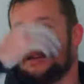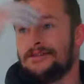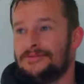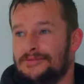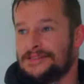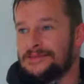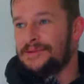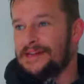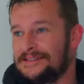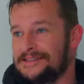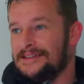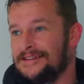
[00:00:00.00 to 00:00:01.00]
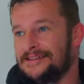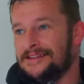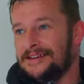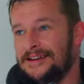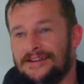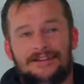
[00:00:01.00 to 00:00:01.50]
you get all the splatter,
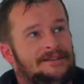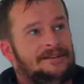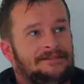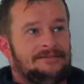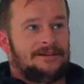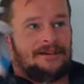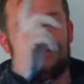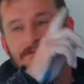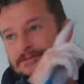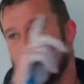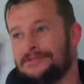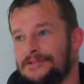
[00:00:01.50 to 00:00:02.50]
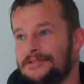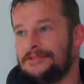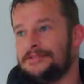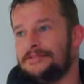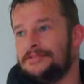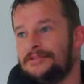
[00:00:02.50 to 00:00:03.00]
and it'll end up getting on all your
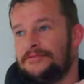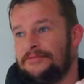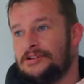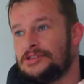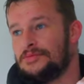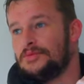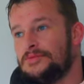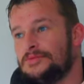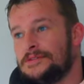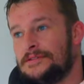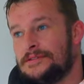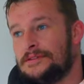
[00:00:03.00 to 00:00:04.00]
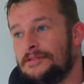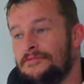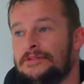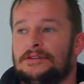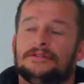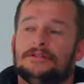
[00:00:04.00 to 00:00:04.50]
fresh walls, and then you've got to
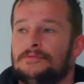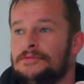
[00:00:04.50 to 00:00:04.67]
redo your